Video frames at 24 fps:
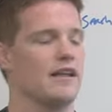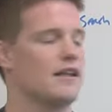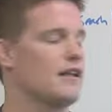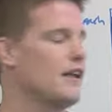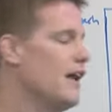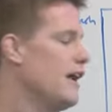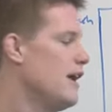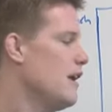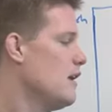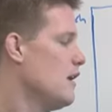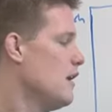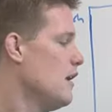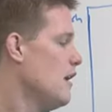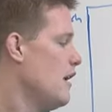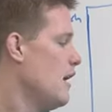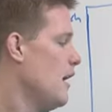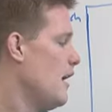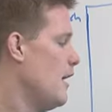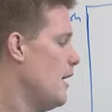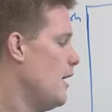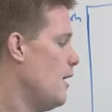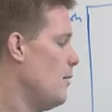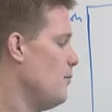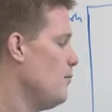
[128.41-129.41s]
Okay,
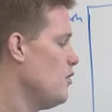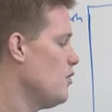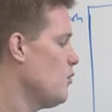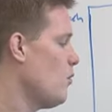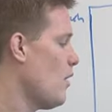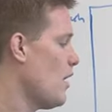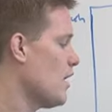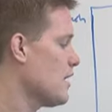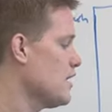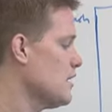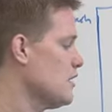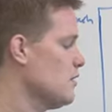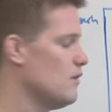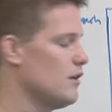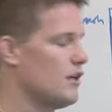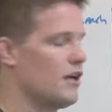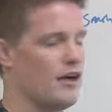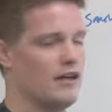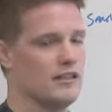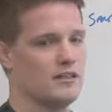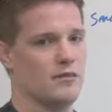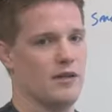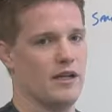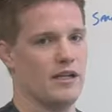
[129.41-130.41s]
you walk into a
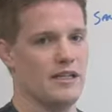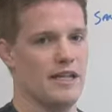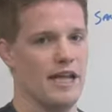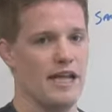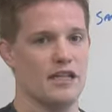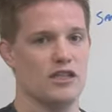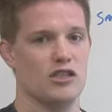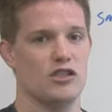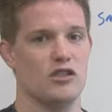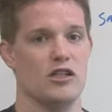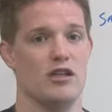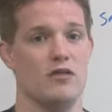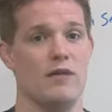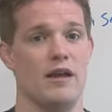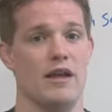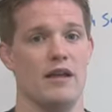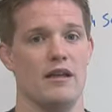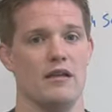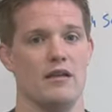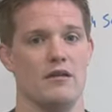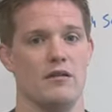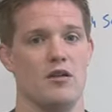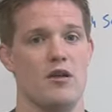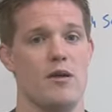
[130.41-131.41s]
cosmetic dentistry, you
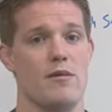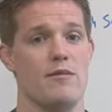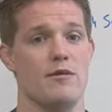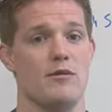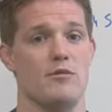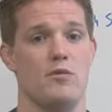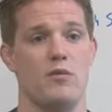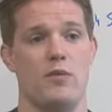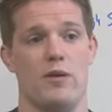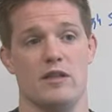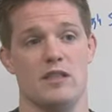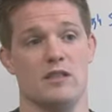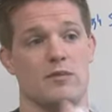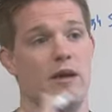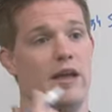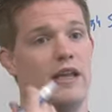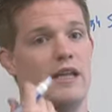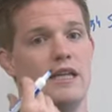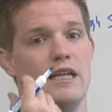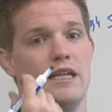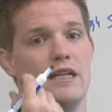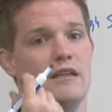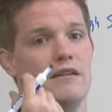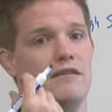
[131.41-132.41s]
may be
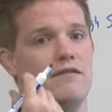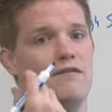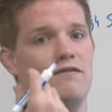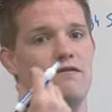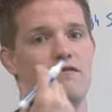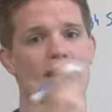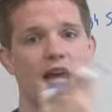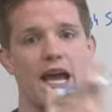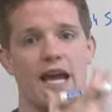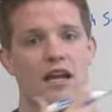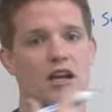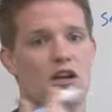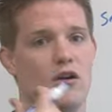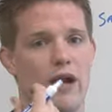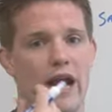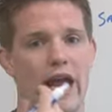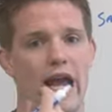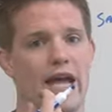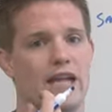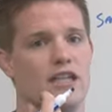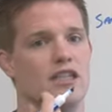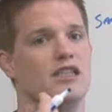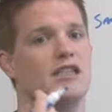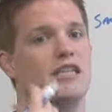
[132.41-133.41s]
spending 10
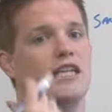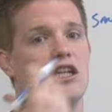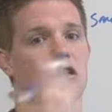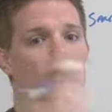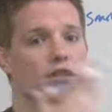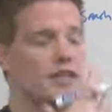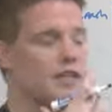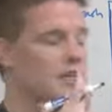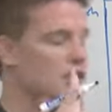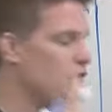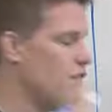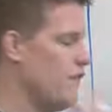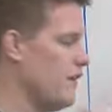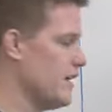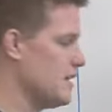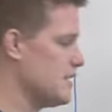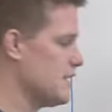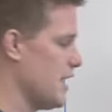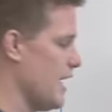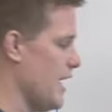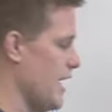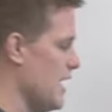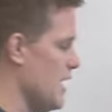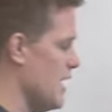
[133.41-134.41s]
grand just to get your teeth
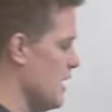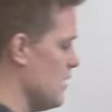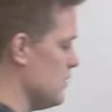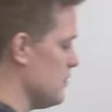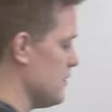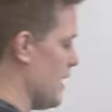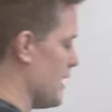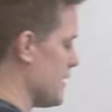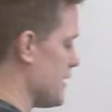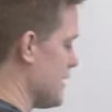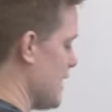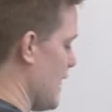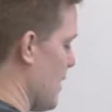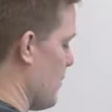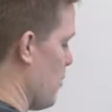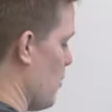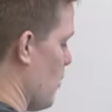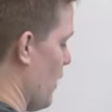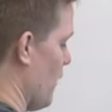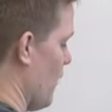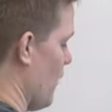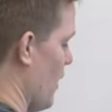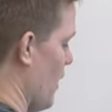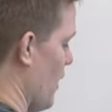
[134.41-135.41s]
fixed. Okay, so that's an
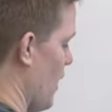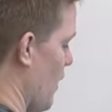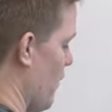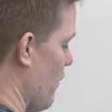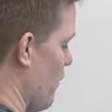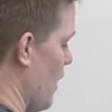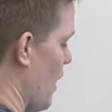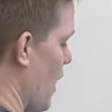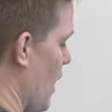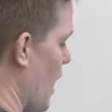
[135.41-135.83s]
example of a